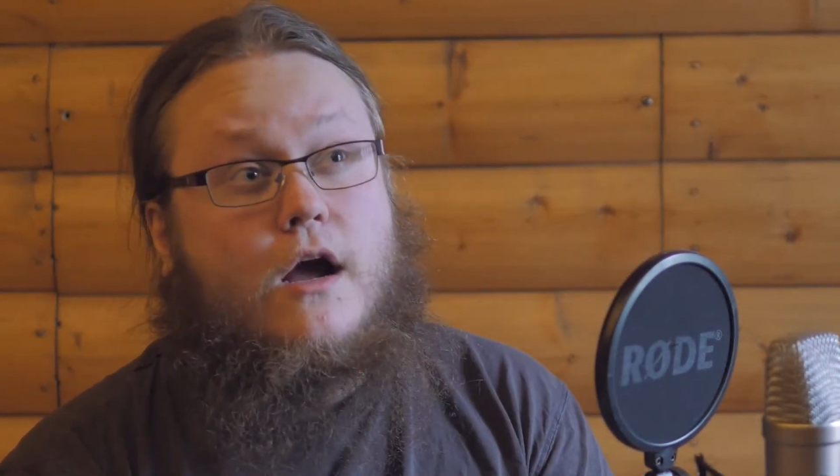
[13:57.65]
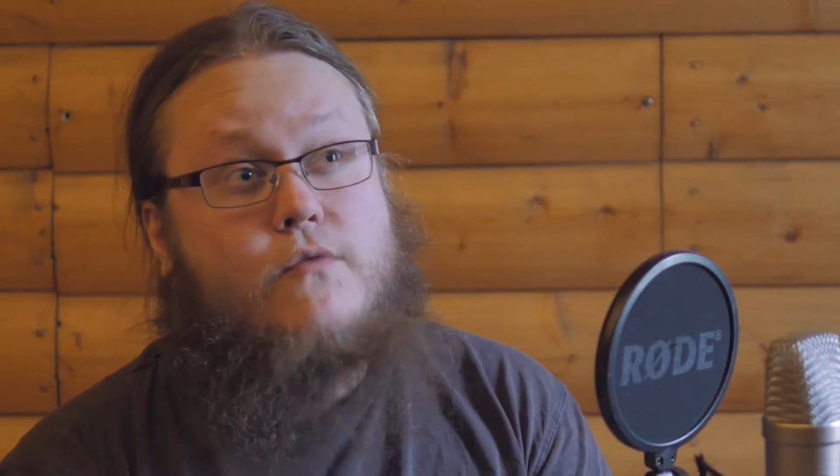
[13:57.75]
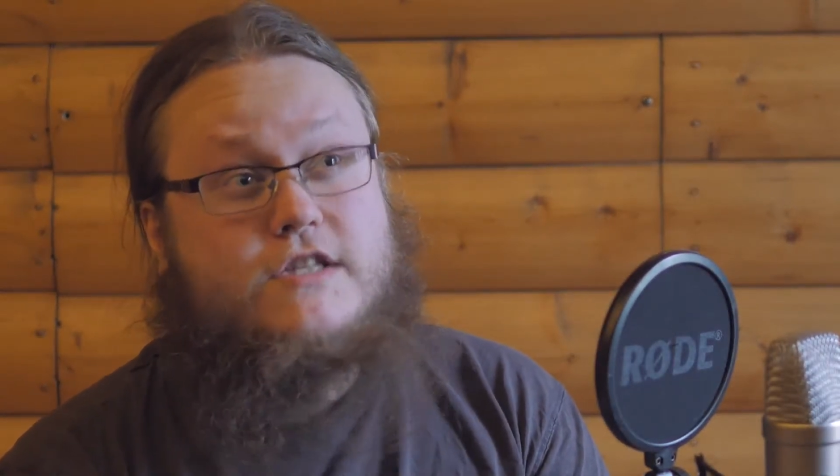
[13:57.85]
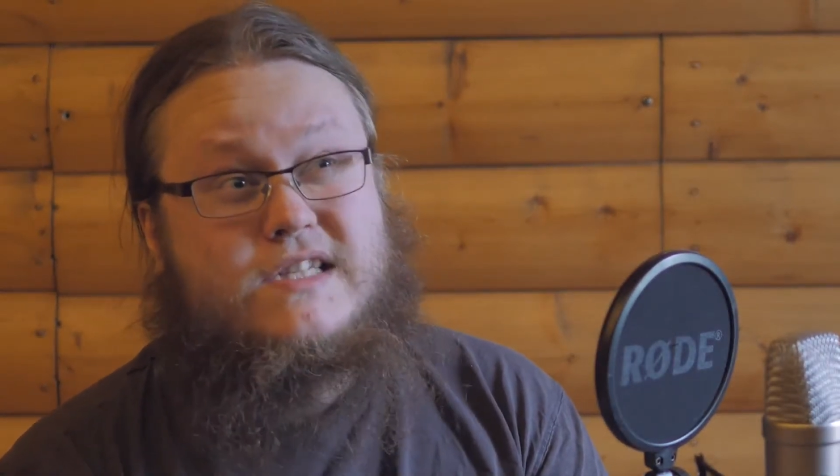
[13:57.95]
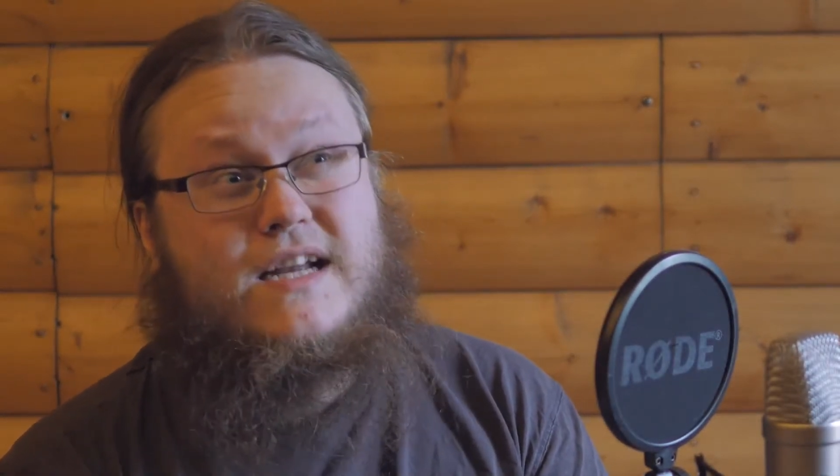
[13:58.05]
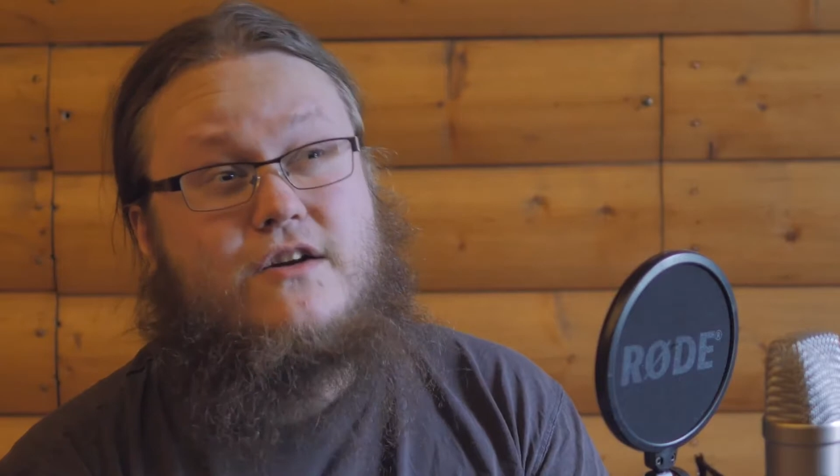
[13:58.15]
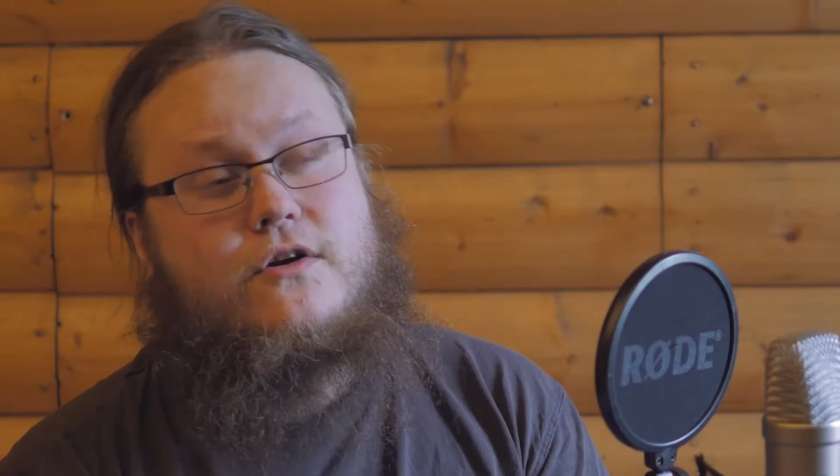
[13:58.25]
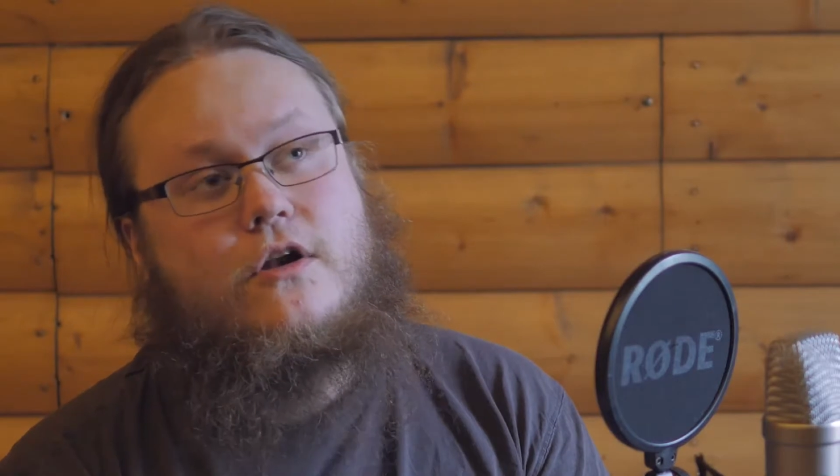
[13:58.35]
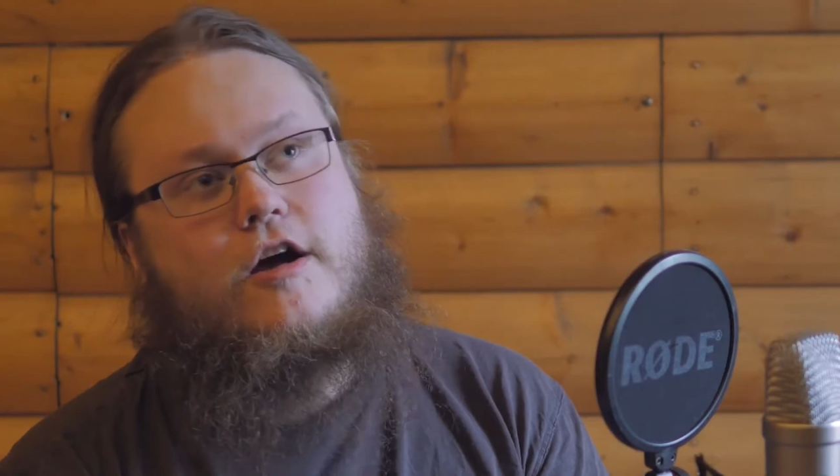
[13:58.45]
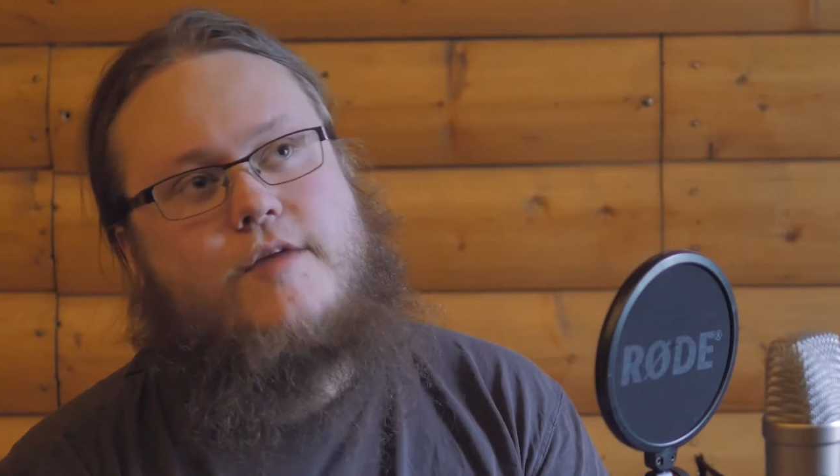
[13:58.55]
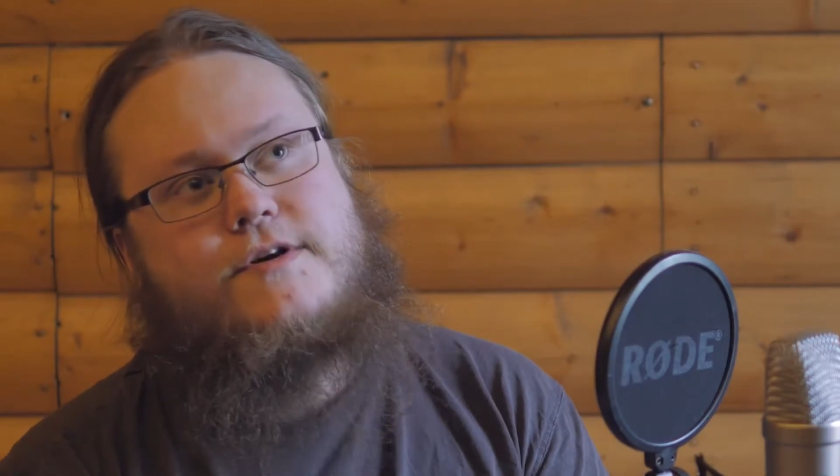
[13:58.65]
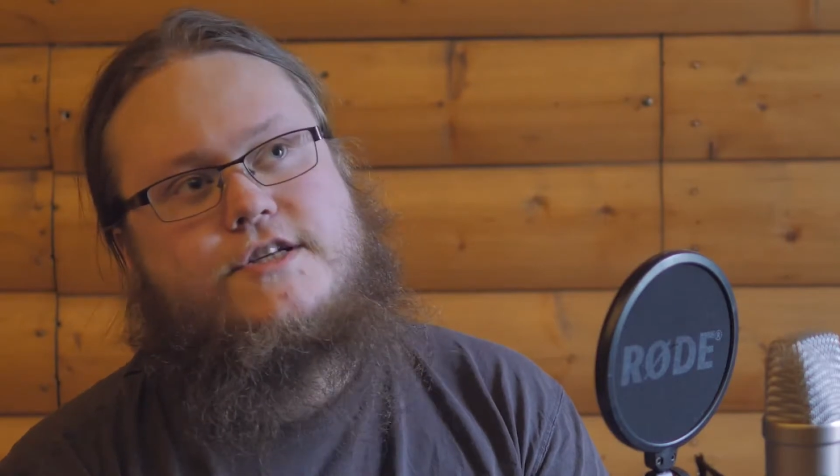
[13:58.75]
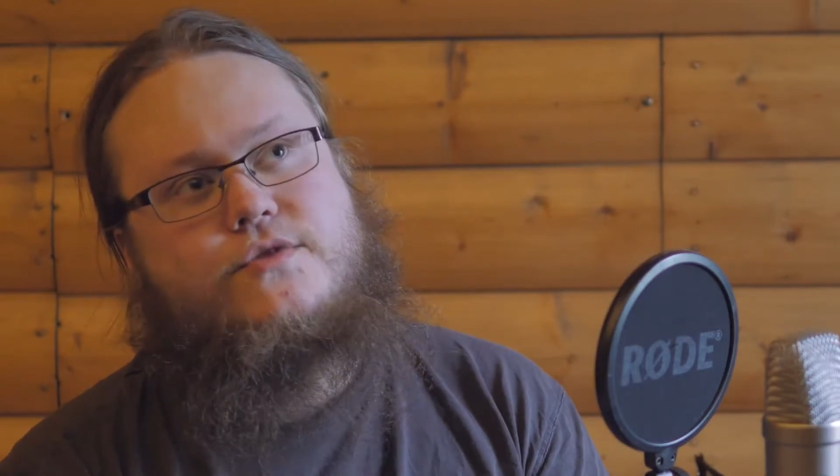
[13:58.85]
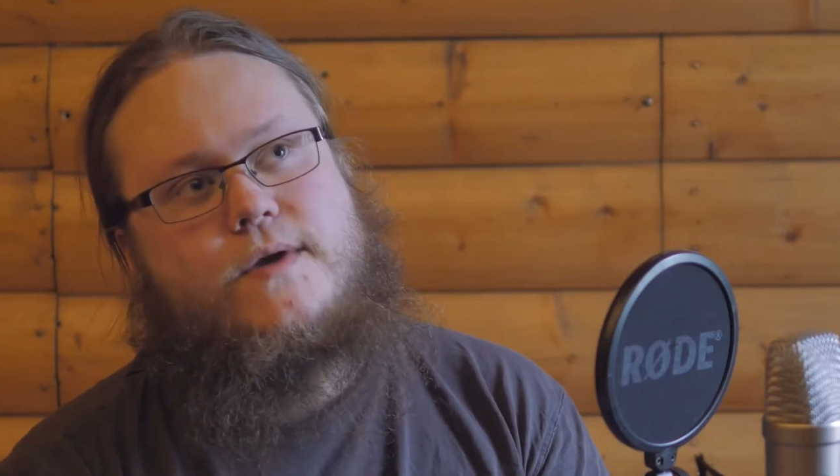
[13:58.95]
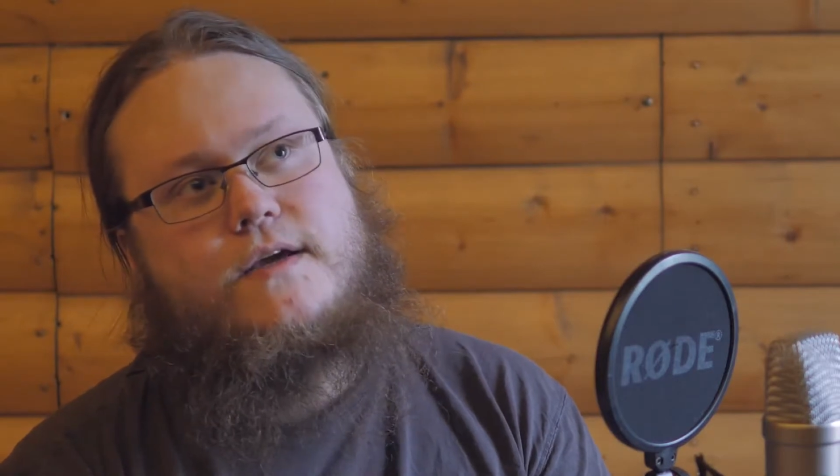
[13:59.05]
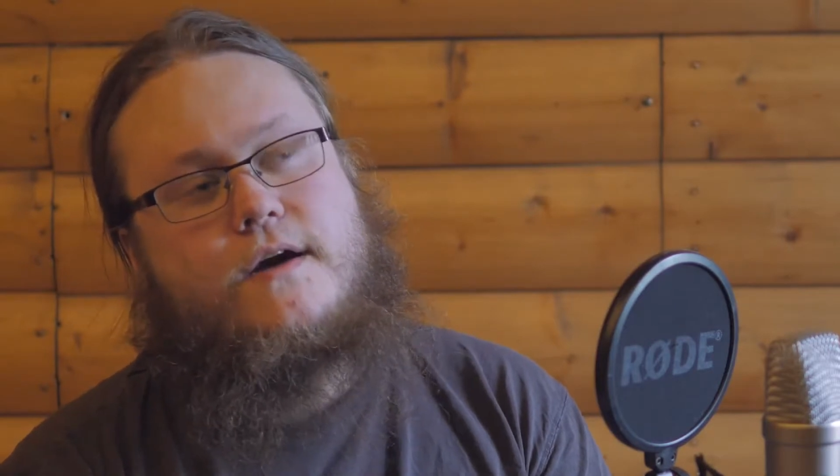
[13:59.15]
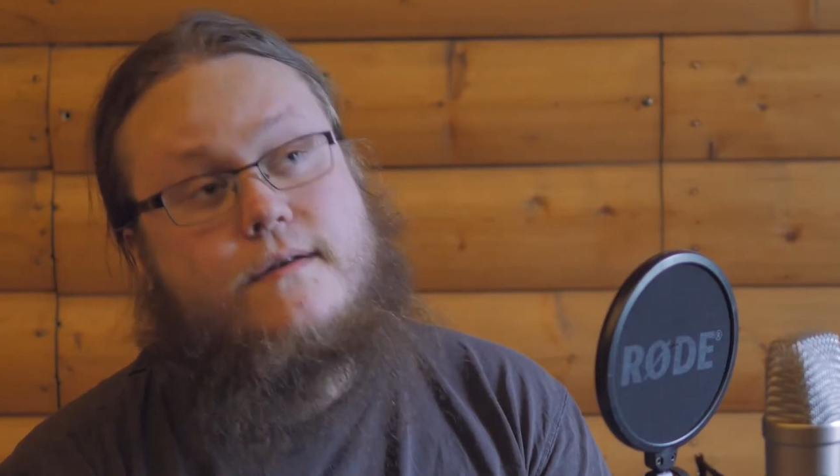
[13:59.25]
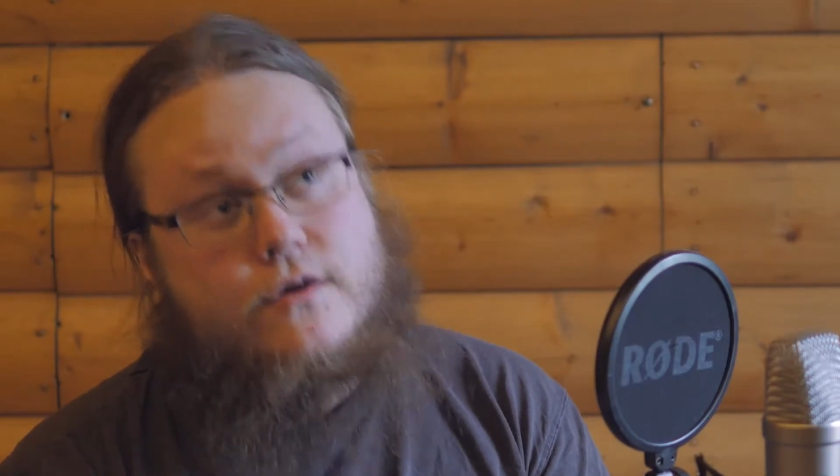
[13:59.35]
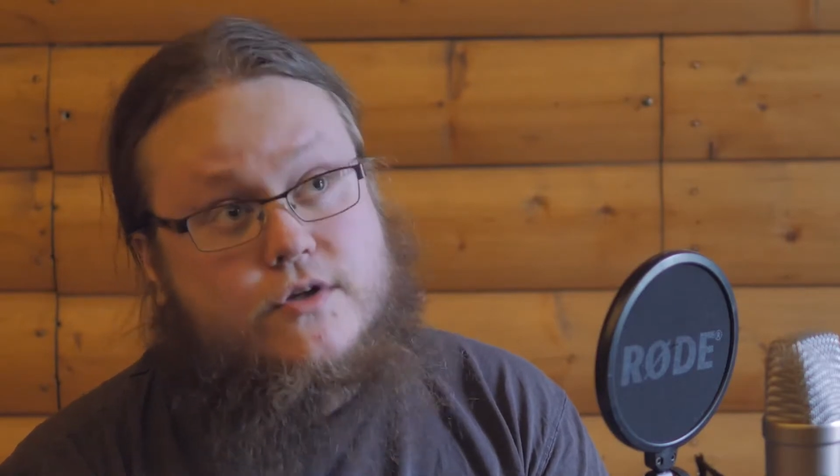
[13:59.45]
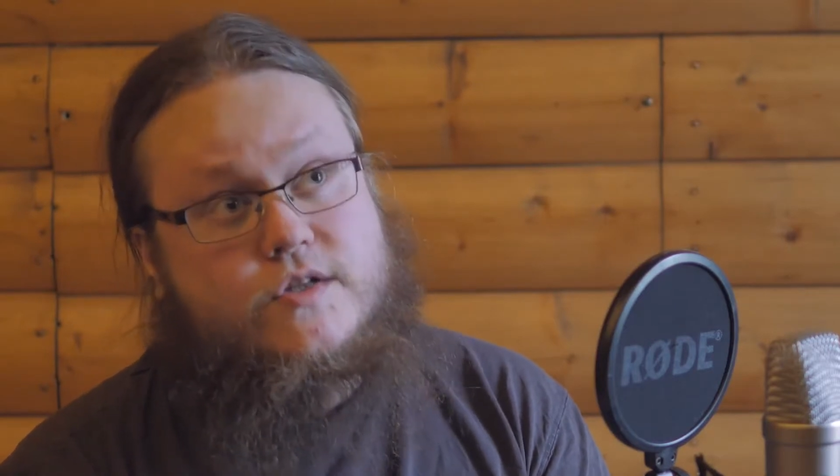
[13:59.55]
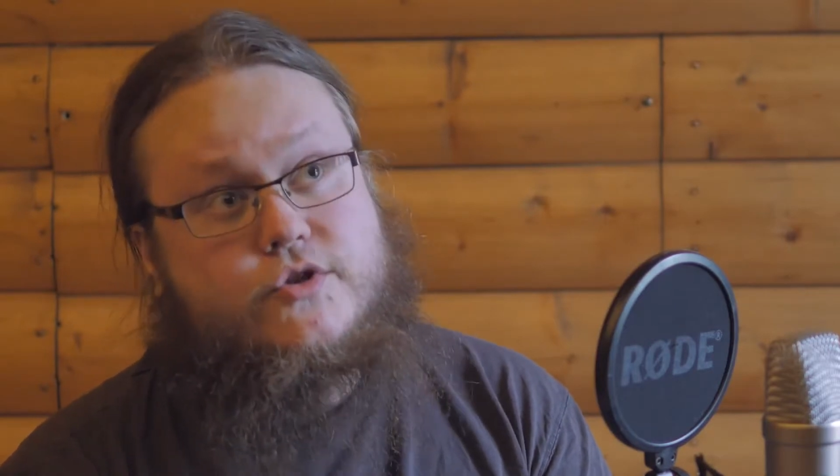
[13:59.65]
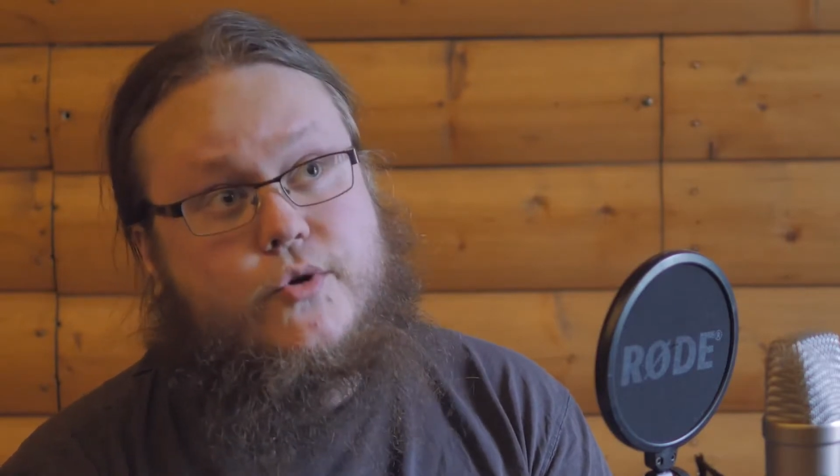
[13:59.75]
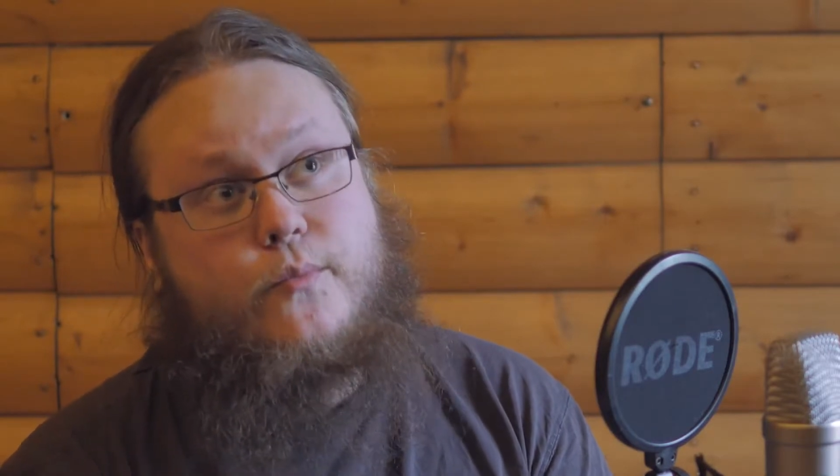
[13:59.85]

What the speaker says: With Stellar Climax, we kind of got it to a